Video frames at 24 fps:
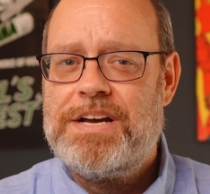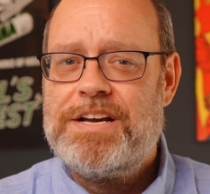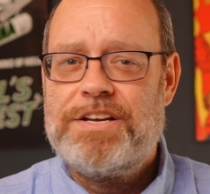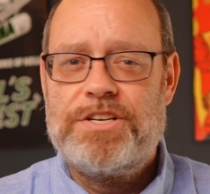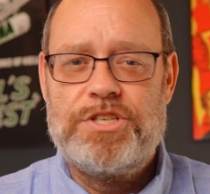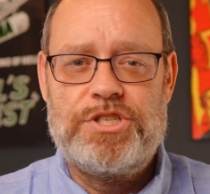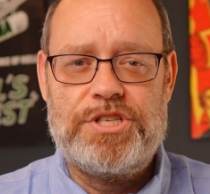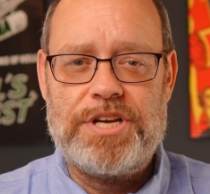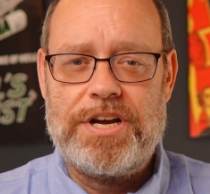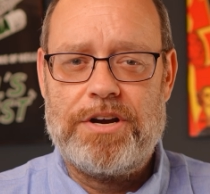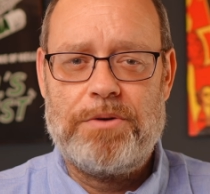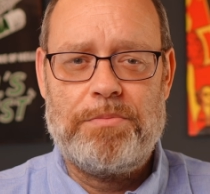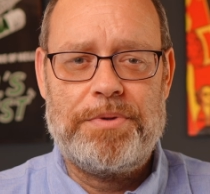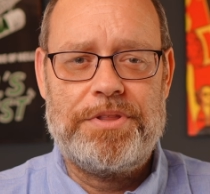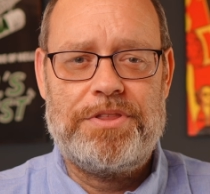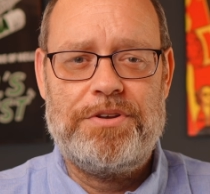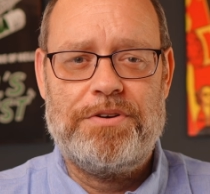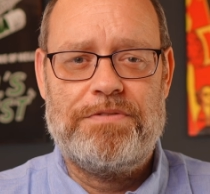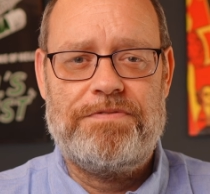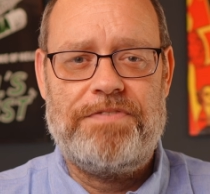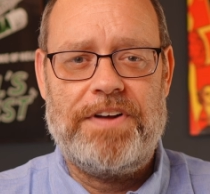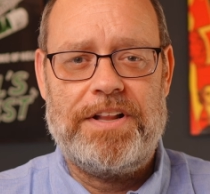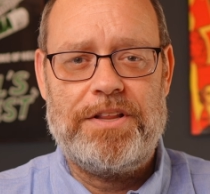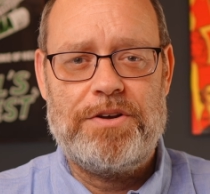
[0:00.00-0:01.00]
share it with
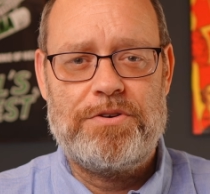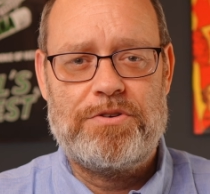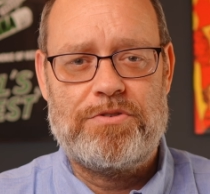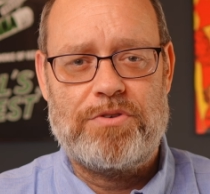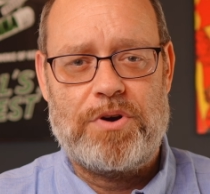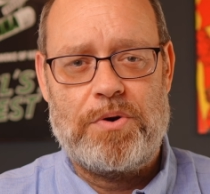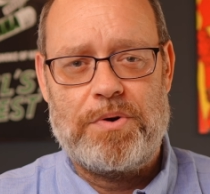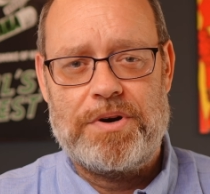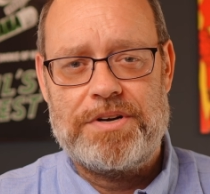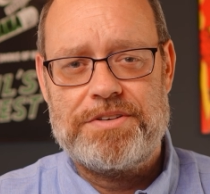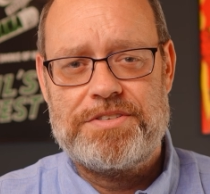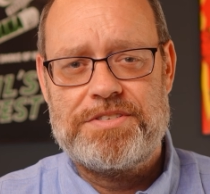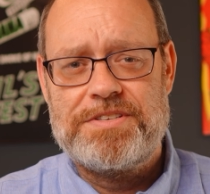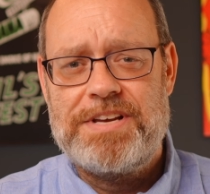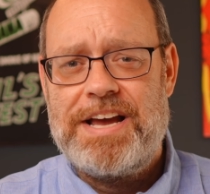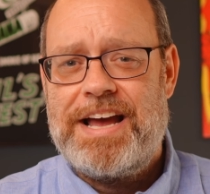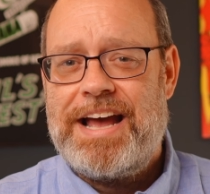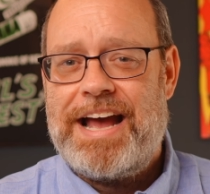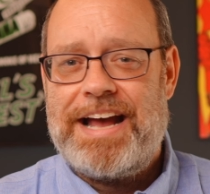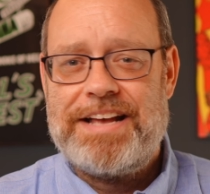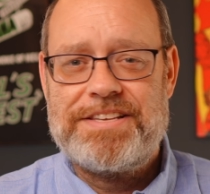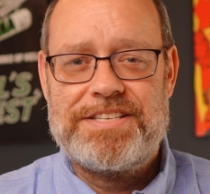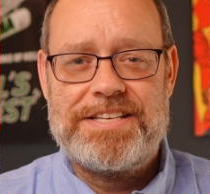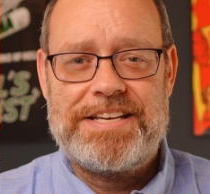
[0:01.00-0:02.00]
your fellow growers,
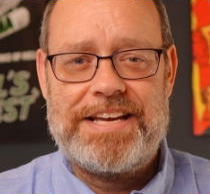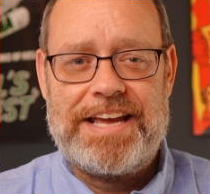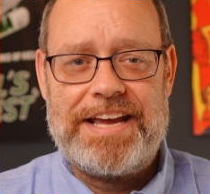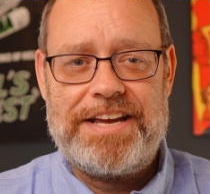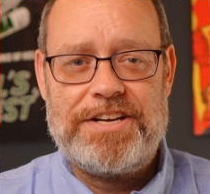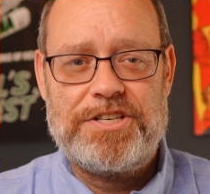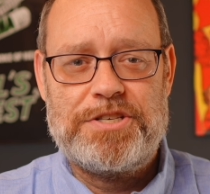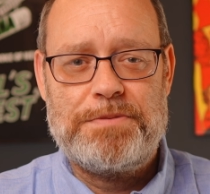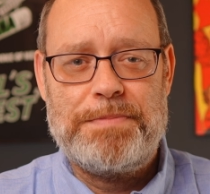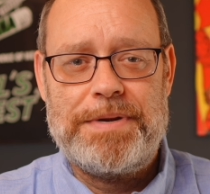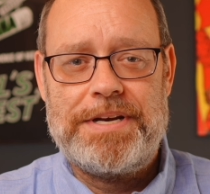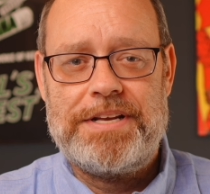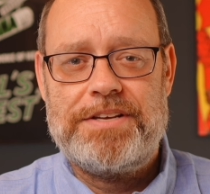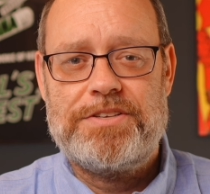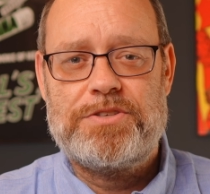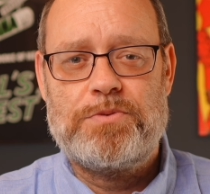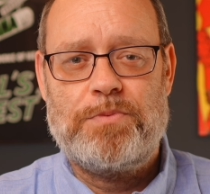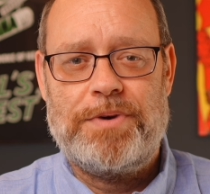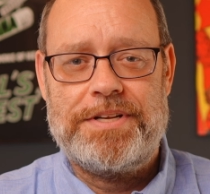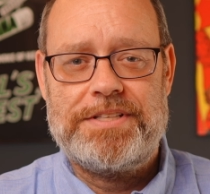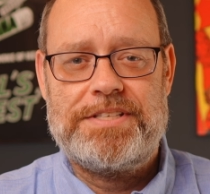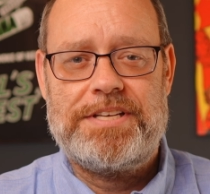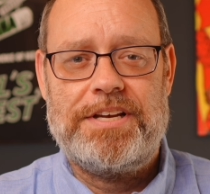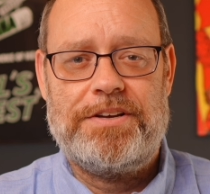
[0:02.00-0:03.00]
as engagement is
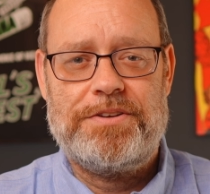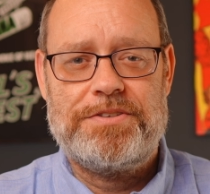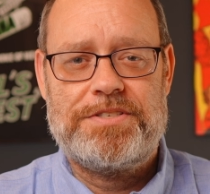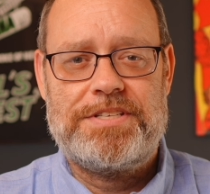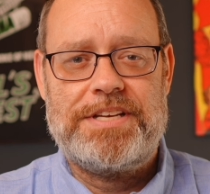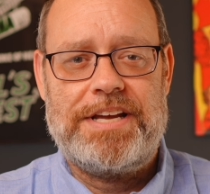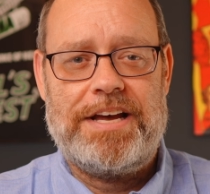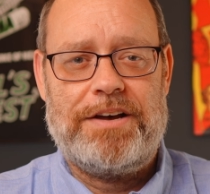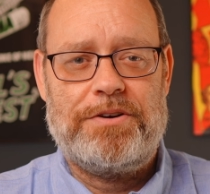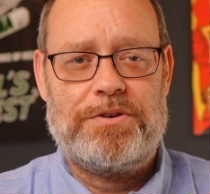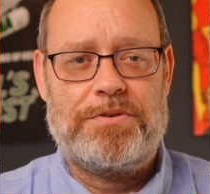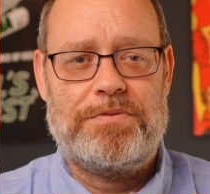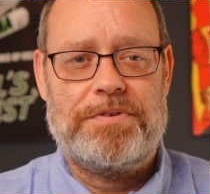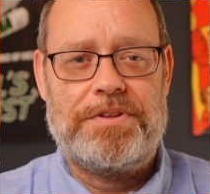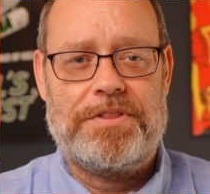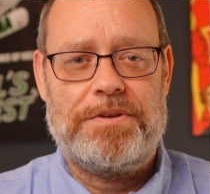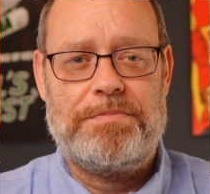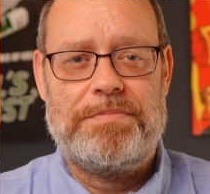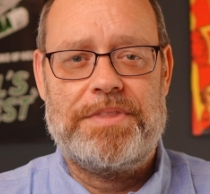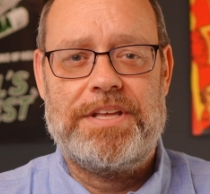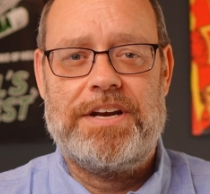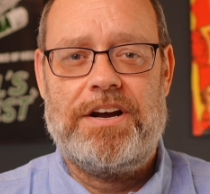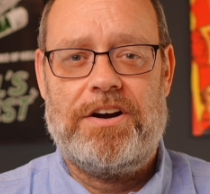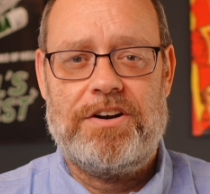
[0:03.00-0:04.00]
what tells the
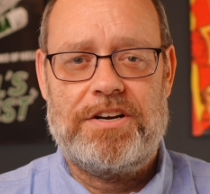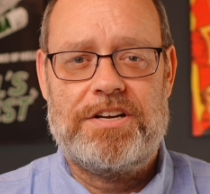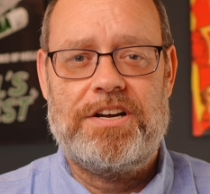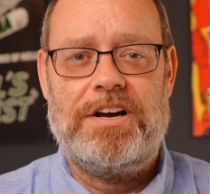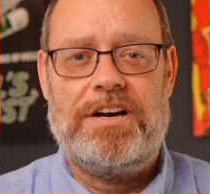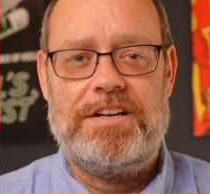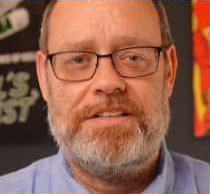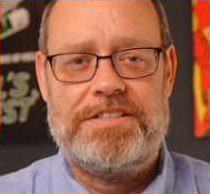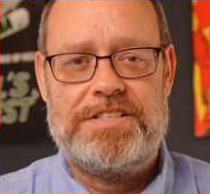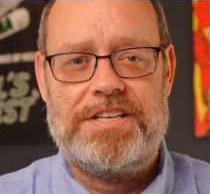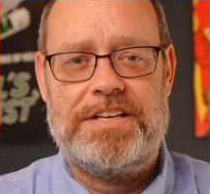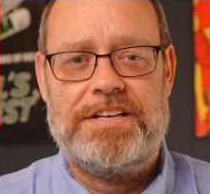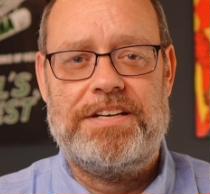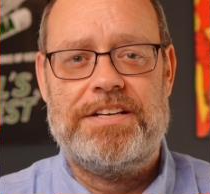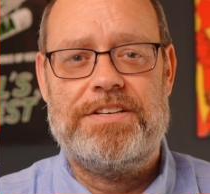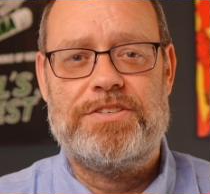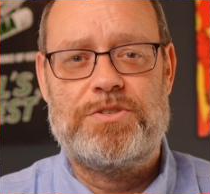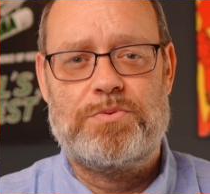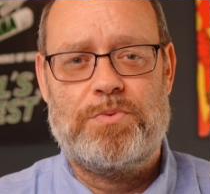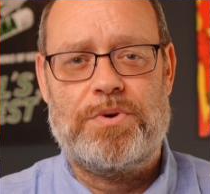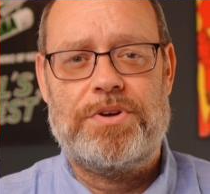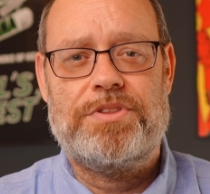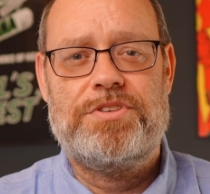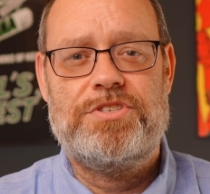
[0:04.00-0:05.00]
algorithm that our content
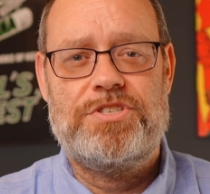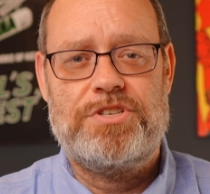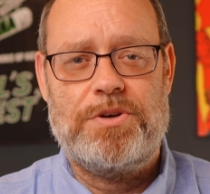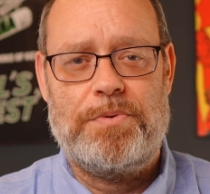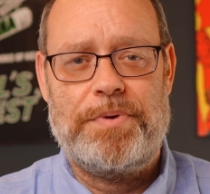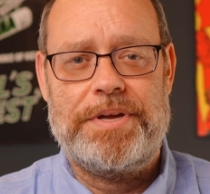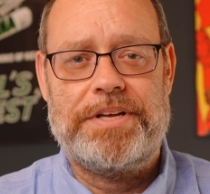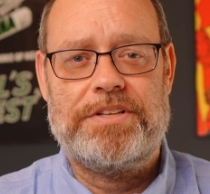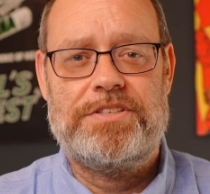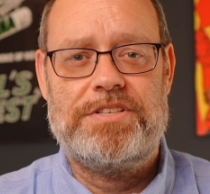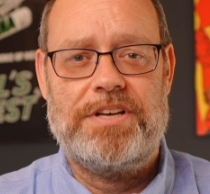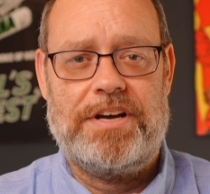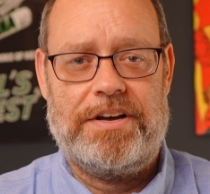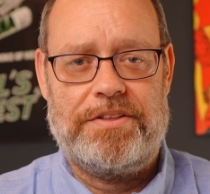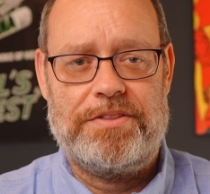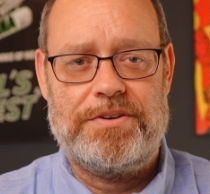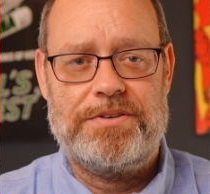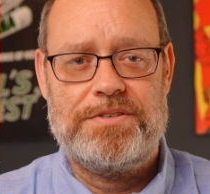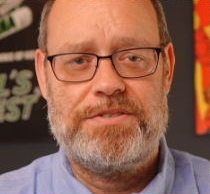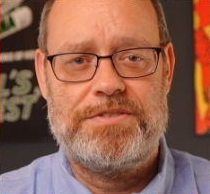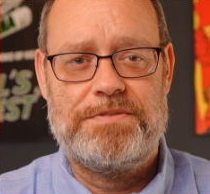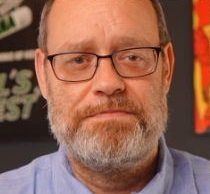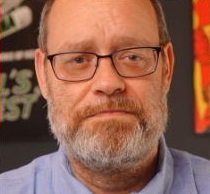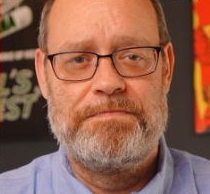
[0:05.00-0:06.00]
is worth showing to
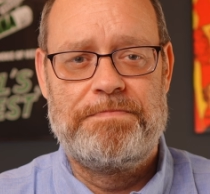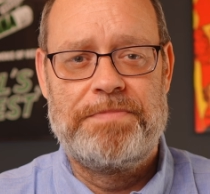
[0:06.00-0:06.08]
others.